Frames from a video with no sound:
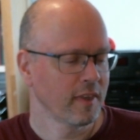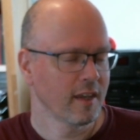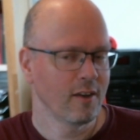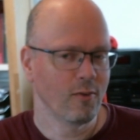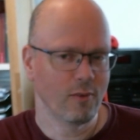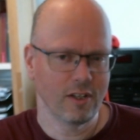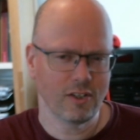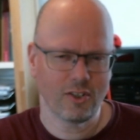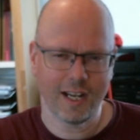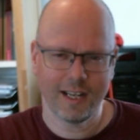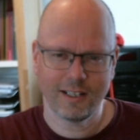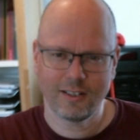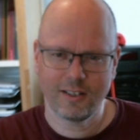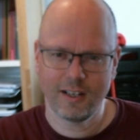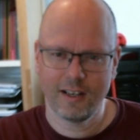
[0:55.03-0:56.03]
which
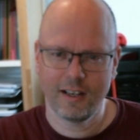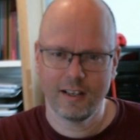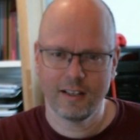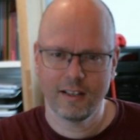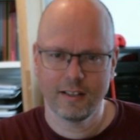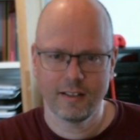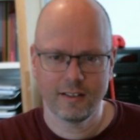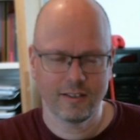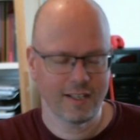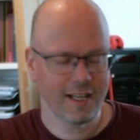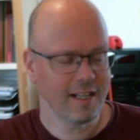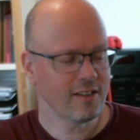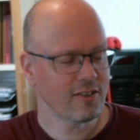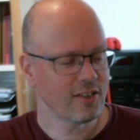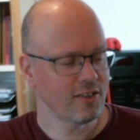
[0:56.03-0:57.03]
has
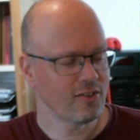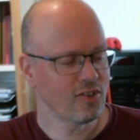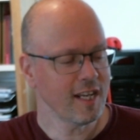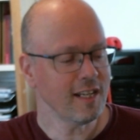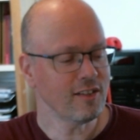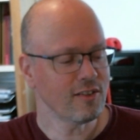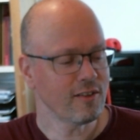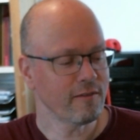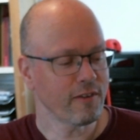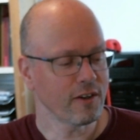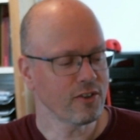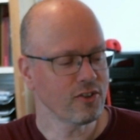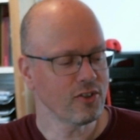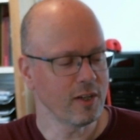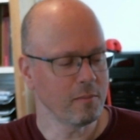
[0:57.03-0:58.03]
since ceased
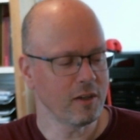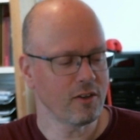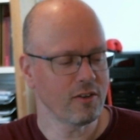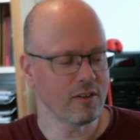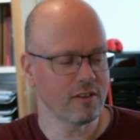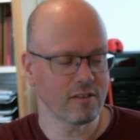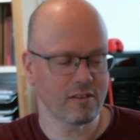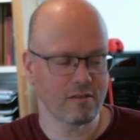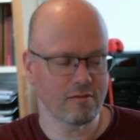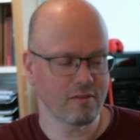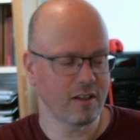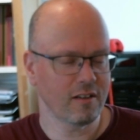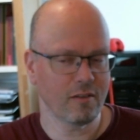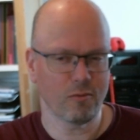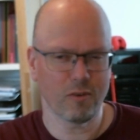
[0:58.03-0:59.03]
functioning because,
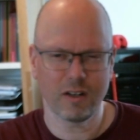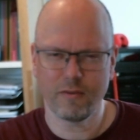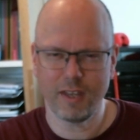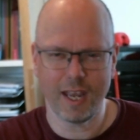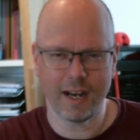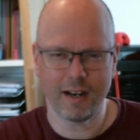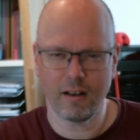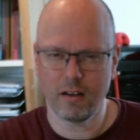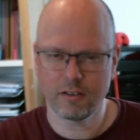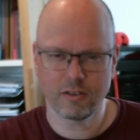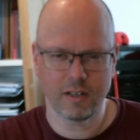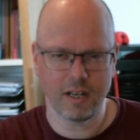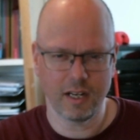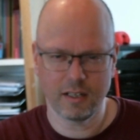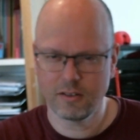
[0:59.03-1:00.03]
well, one of the analog
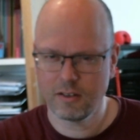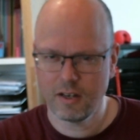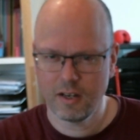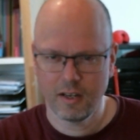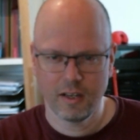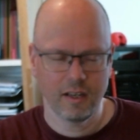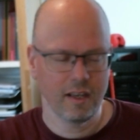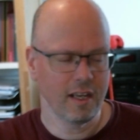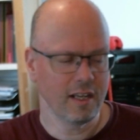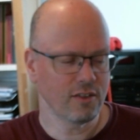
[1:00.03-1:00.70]
sticks is